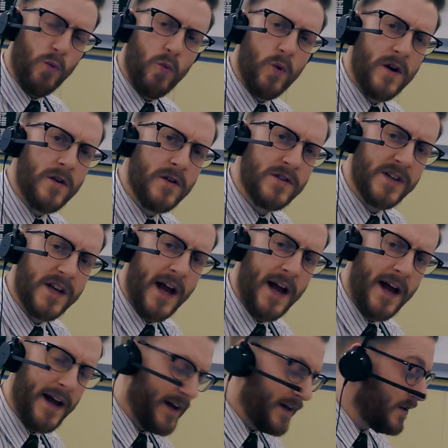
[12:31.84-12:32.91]
whereas it
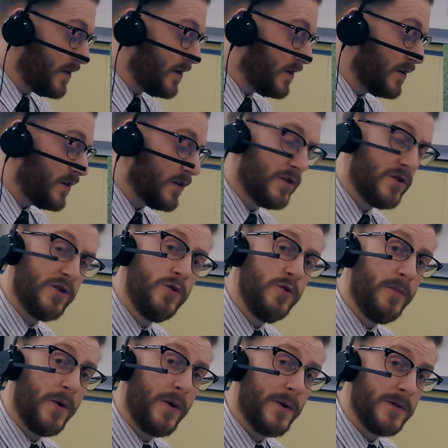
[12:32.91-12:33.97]
had 2
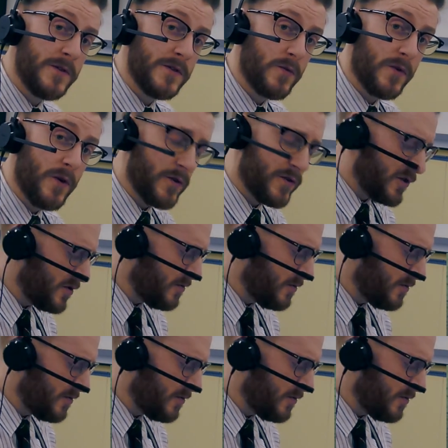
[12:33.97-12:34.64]
bonds with oxygen